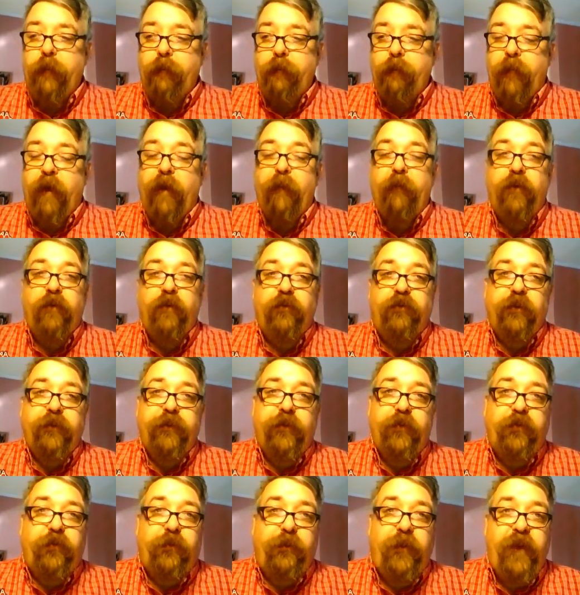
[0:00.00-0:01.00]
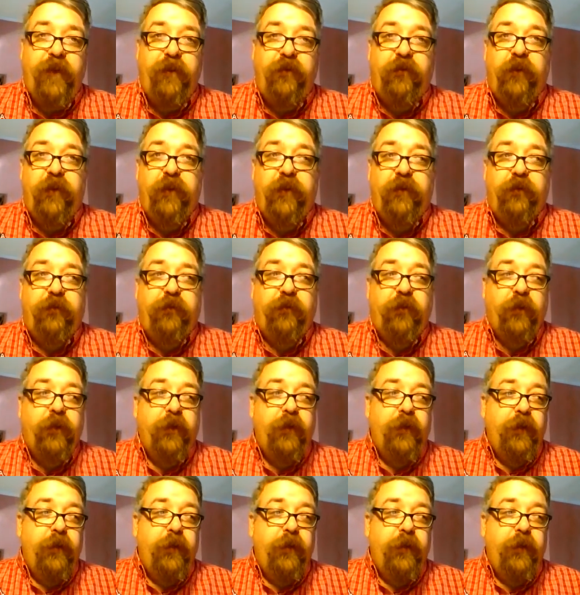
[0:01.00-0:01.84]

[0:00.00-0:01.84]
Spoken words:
members of the species